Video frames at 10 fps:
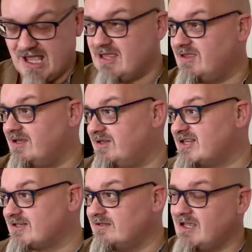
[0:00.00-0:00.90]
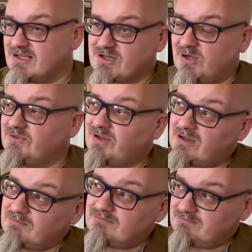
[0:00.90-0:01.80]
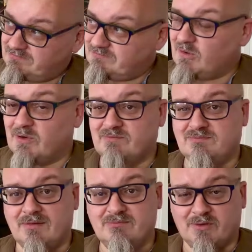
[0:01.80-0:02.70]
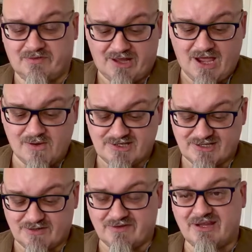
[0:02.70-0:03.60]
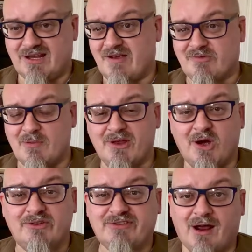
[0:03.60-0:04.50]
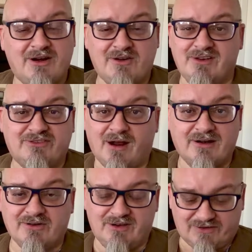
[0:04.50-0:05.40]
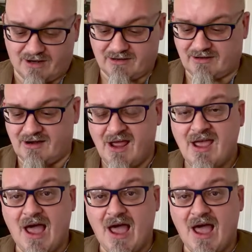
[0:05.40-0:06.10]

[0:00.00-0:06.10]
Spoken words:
the sun has gone down over the houses over there, and I've probably got darker and darker and darker.